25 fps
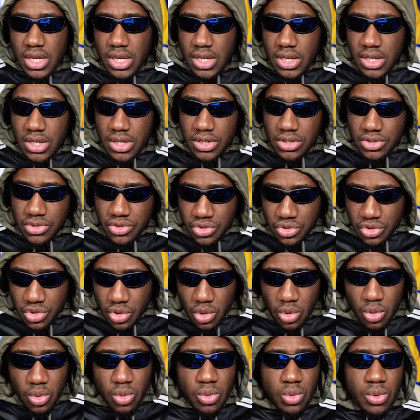
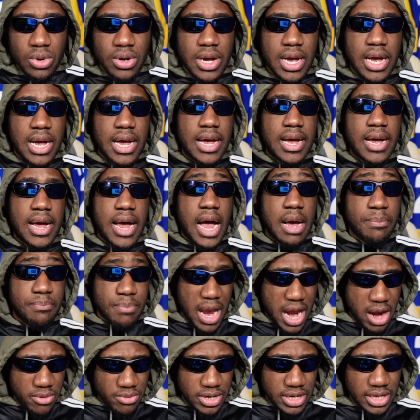So
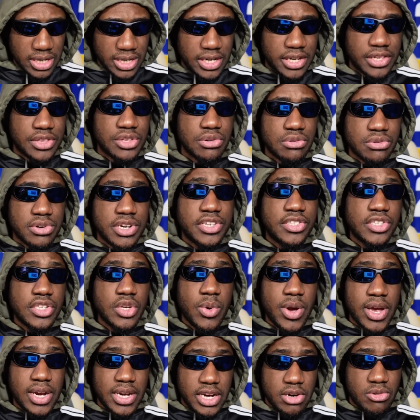apparently the reason why
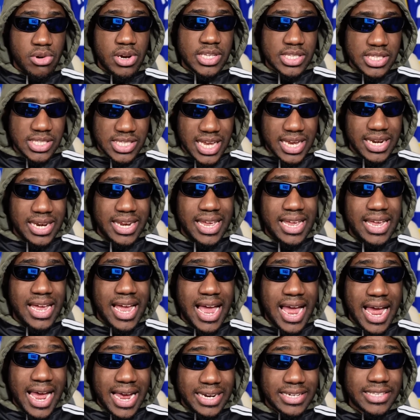Leroy Sane
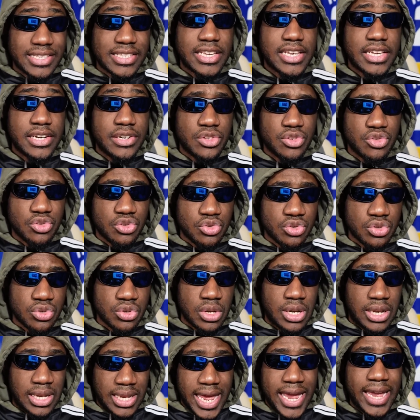acted
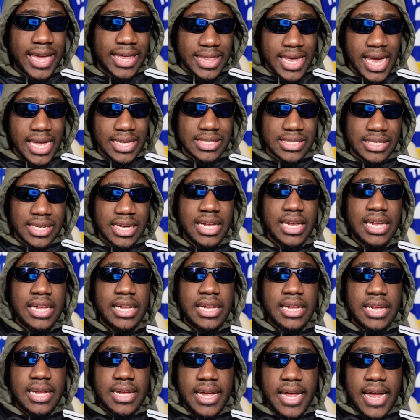like that
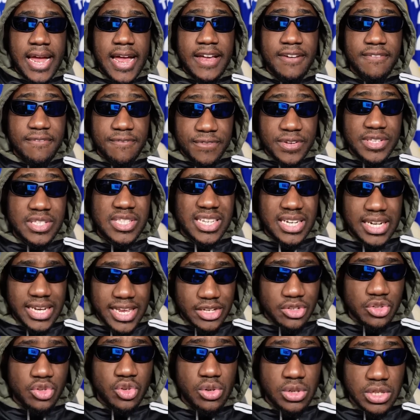and physically
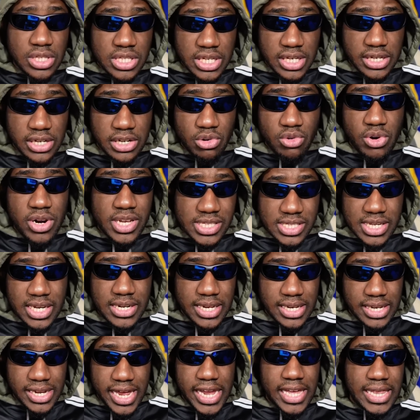assaulted Leroy Sane
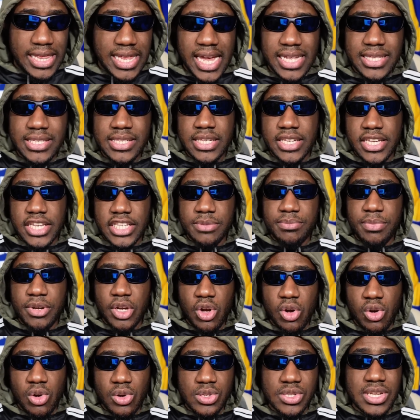like that is
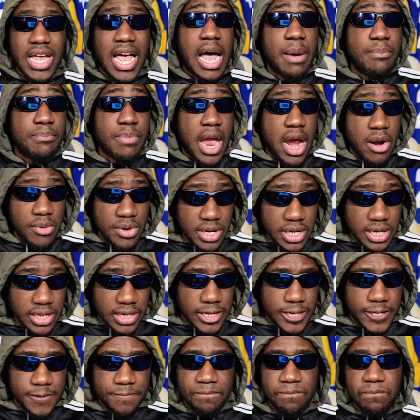because apparently
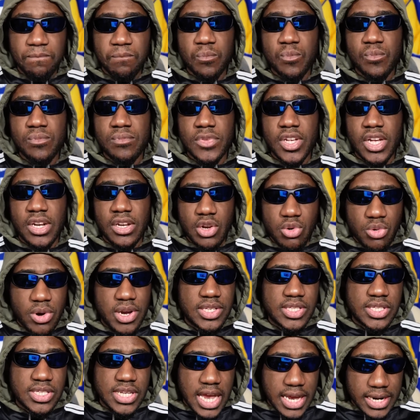Leroy
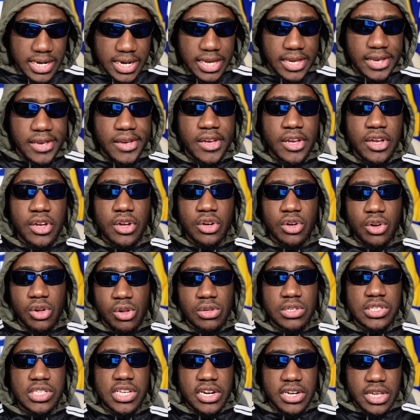Sane called
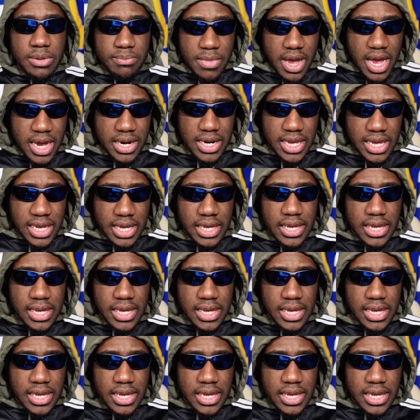Sadio Mane